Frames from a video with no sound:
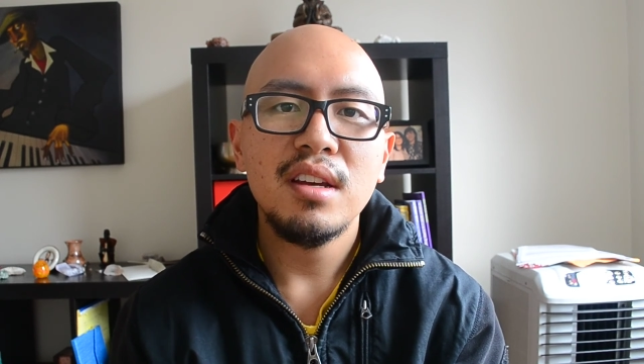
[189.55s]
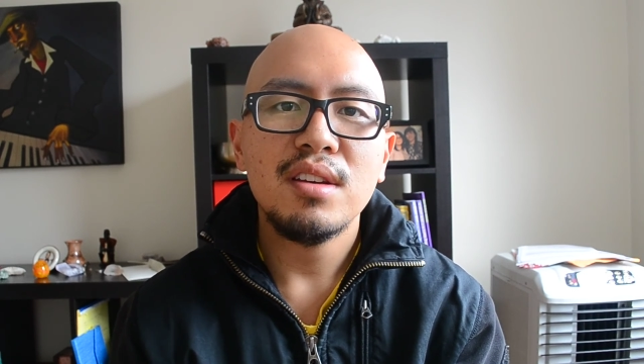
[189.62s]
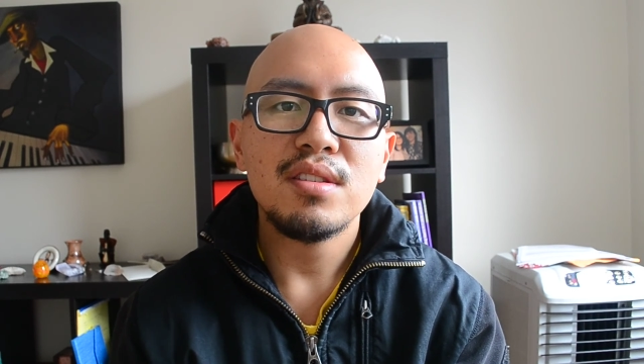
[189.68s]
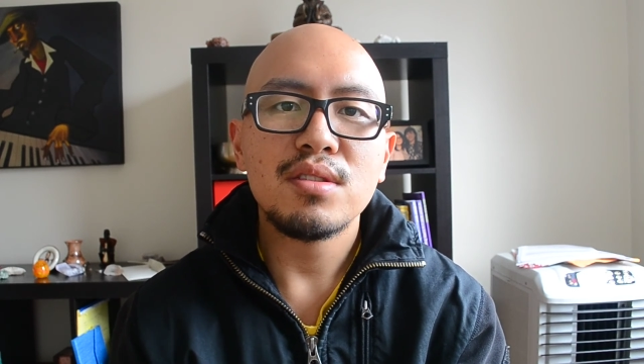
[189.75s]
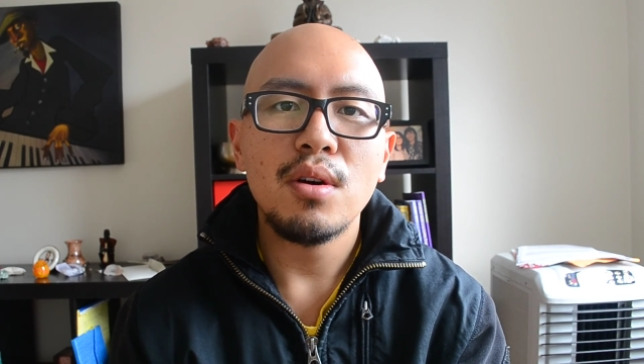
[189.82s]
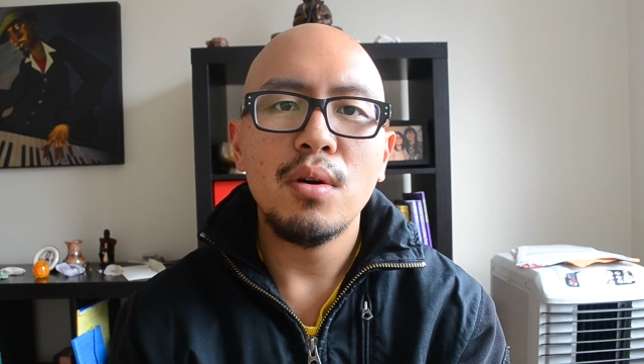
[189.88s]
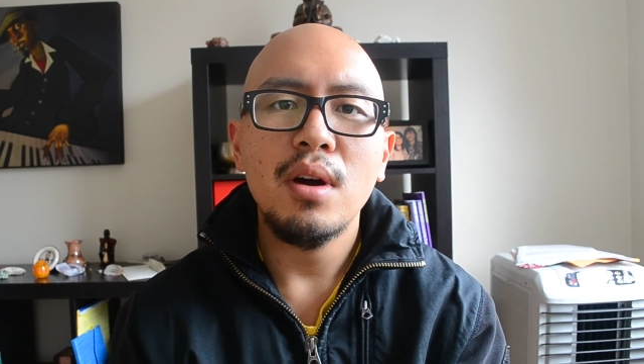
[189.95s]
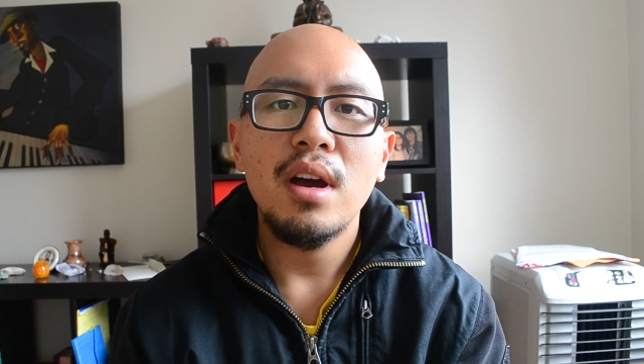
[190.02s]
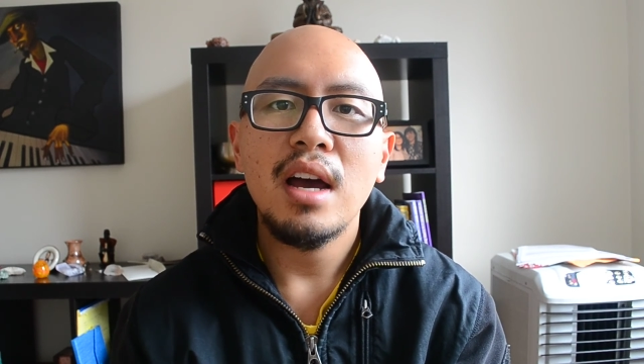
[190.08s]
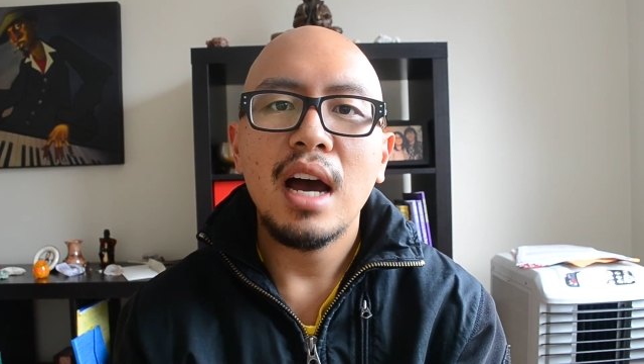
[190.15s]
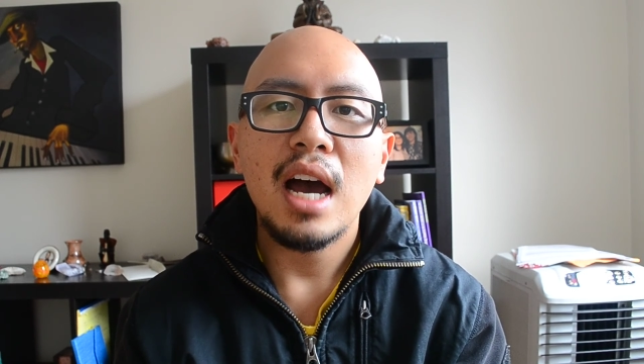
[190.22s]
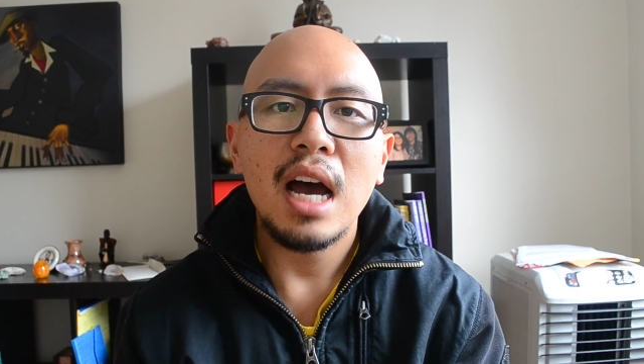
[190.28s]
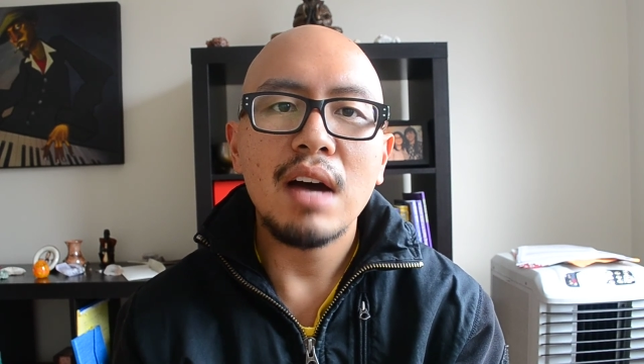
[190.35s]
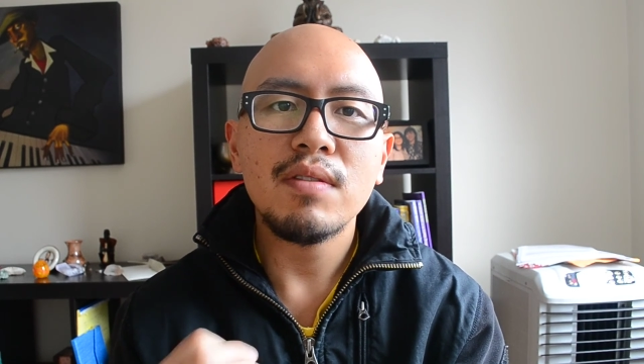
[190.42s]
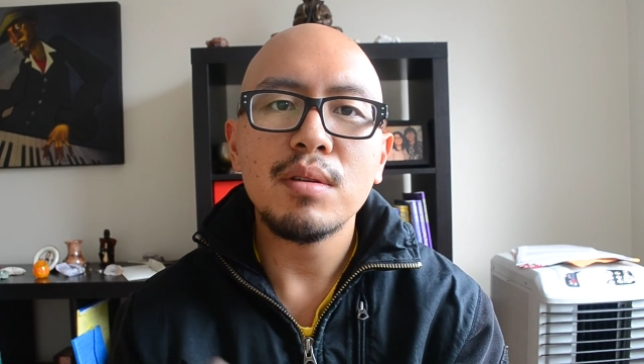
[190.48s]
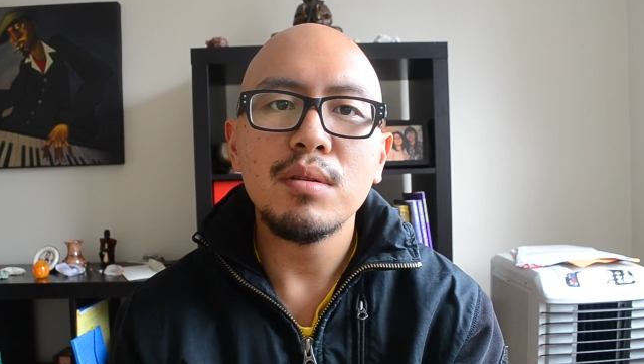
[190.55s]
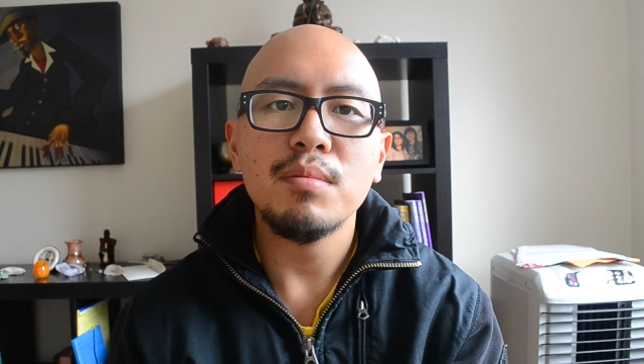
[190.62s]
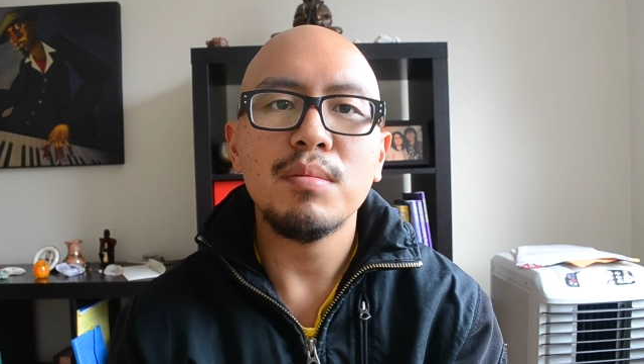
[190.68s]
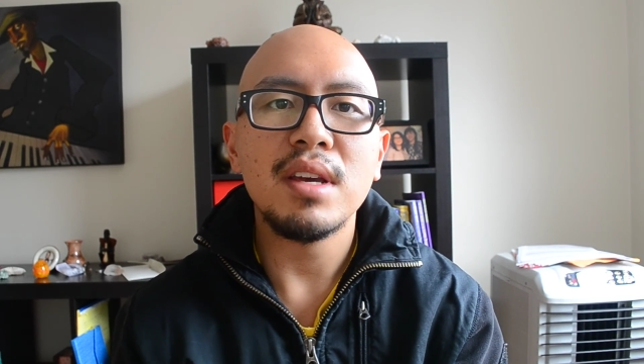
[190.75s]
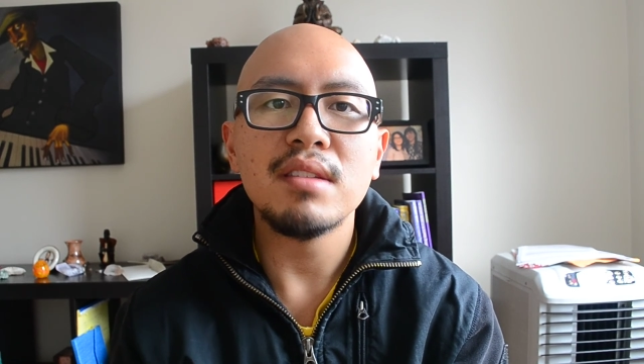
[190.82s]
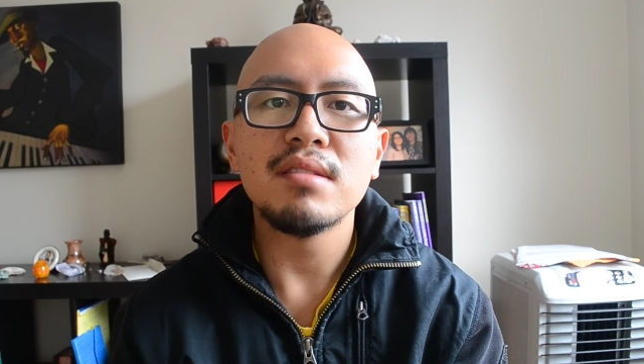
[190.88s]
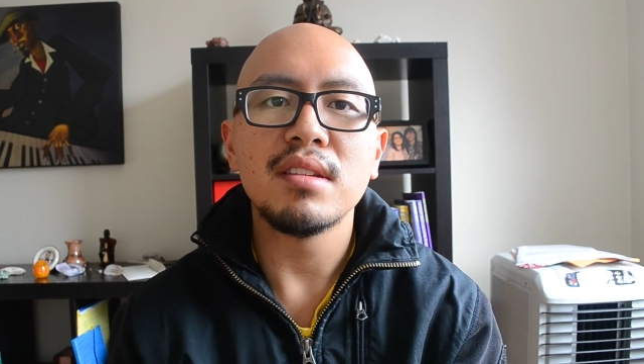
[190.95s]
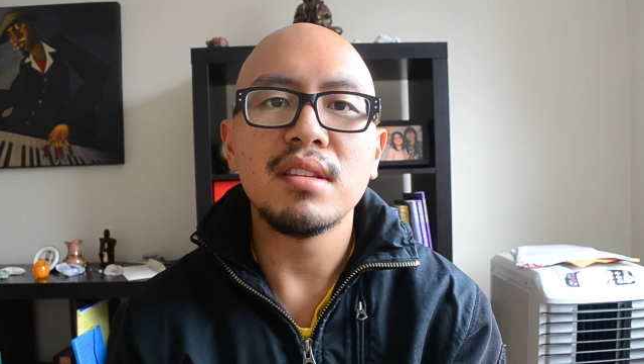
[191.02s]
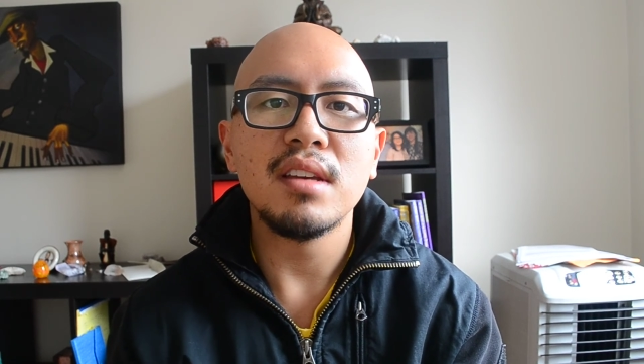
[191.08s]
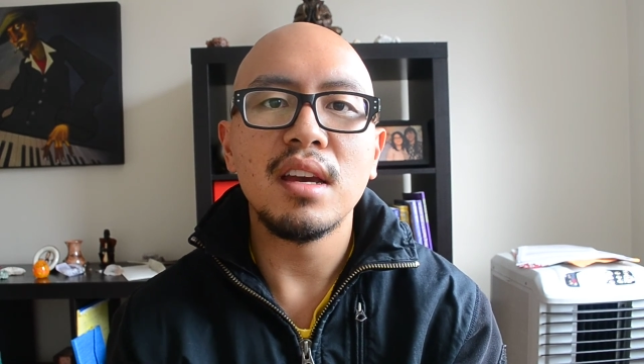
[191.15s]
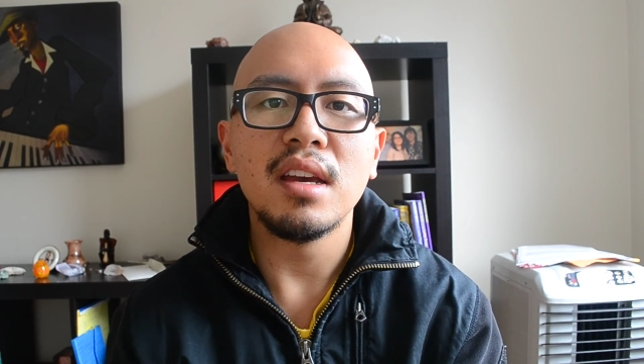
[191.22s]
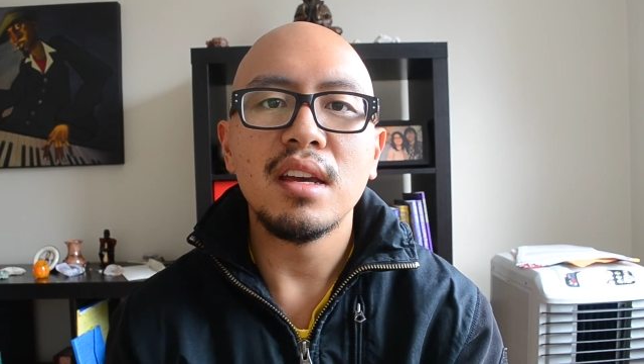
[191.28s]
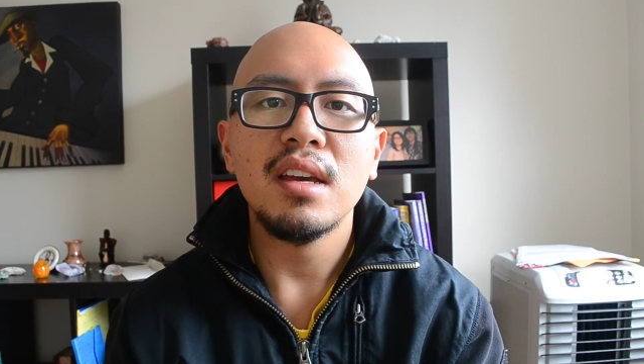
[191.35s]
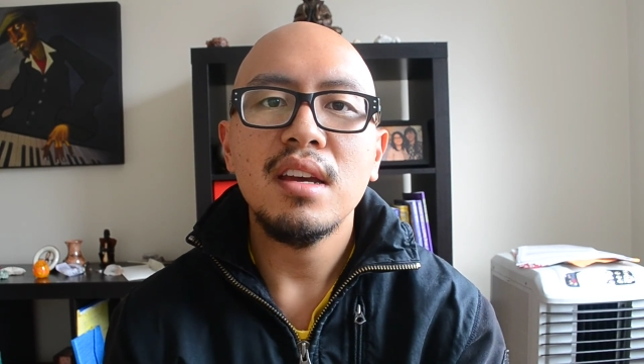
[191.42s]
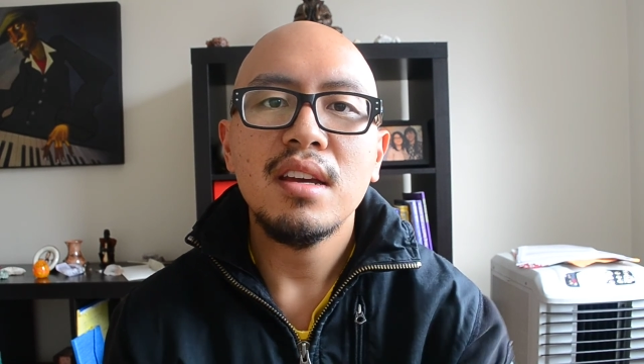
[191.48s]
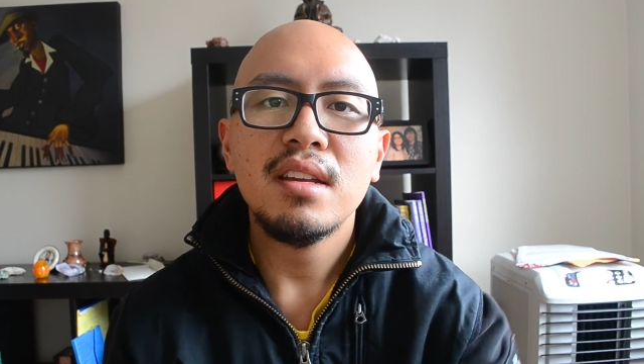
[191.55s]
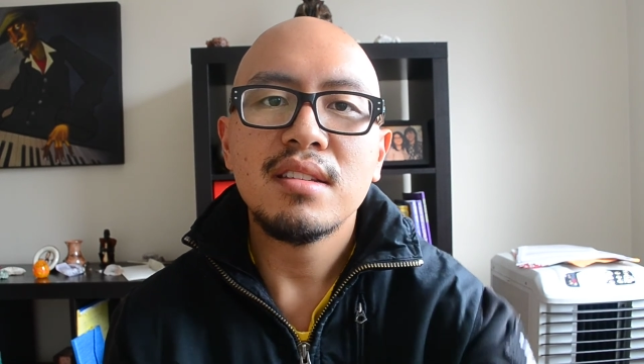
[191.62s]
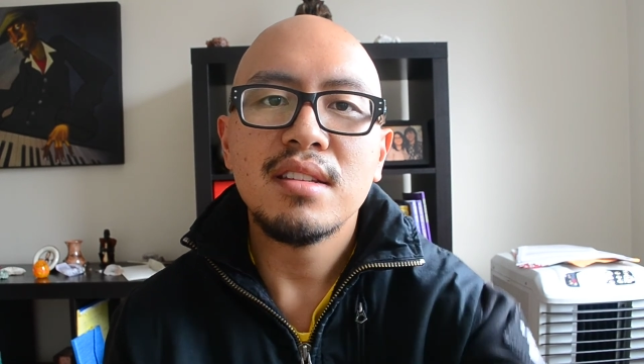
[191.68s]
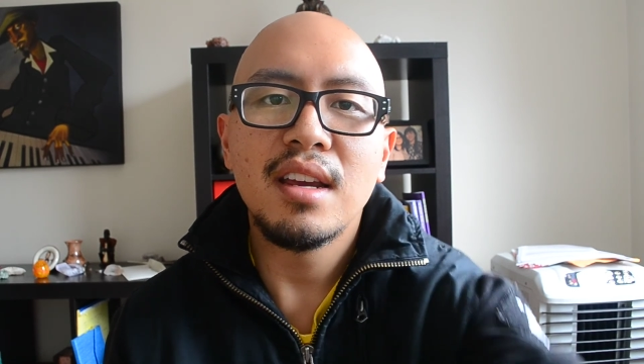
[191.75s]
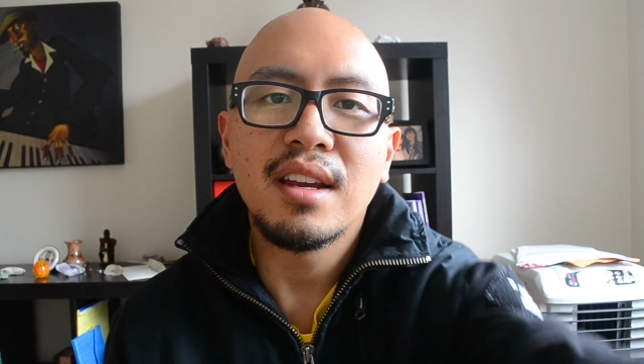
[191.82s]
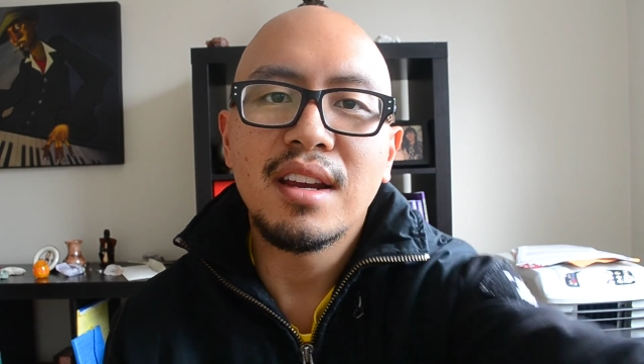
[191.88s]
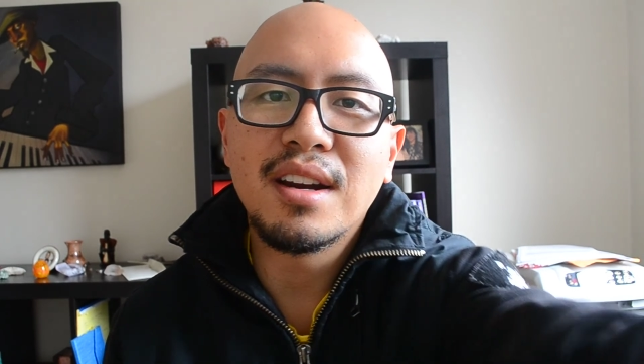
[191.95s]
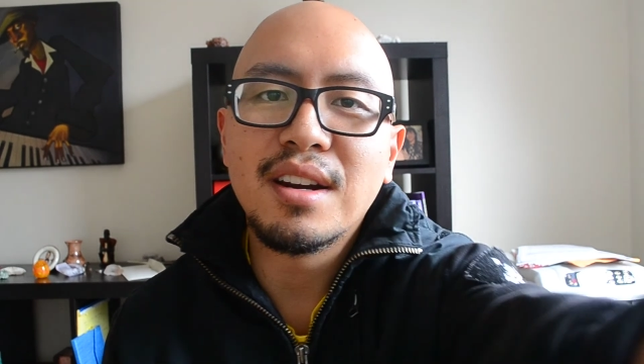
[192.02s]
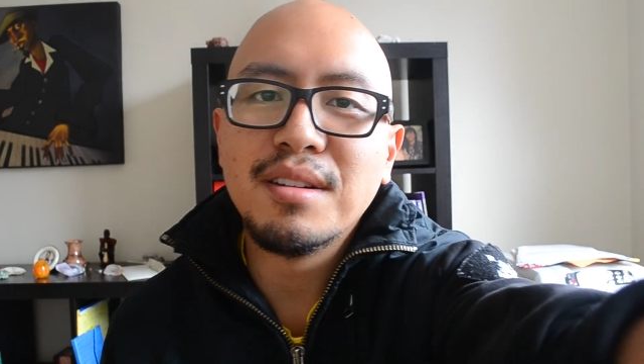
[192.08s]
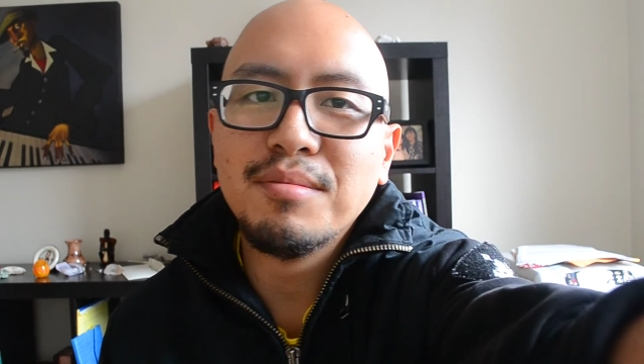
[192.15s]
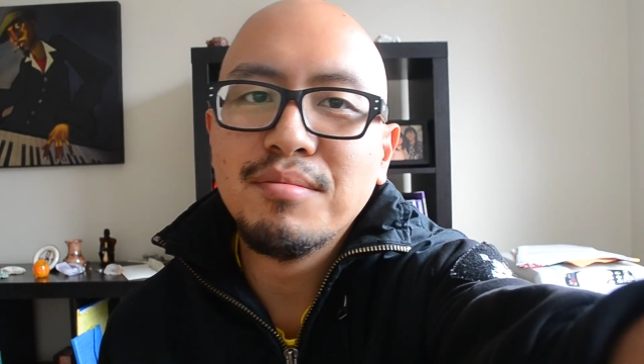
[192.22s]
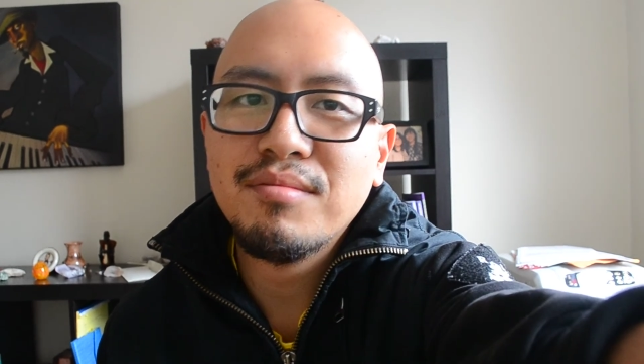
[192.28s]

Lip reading: So have an amazing day. Take care.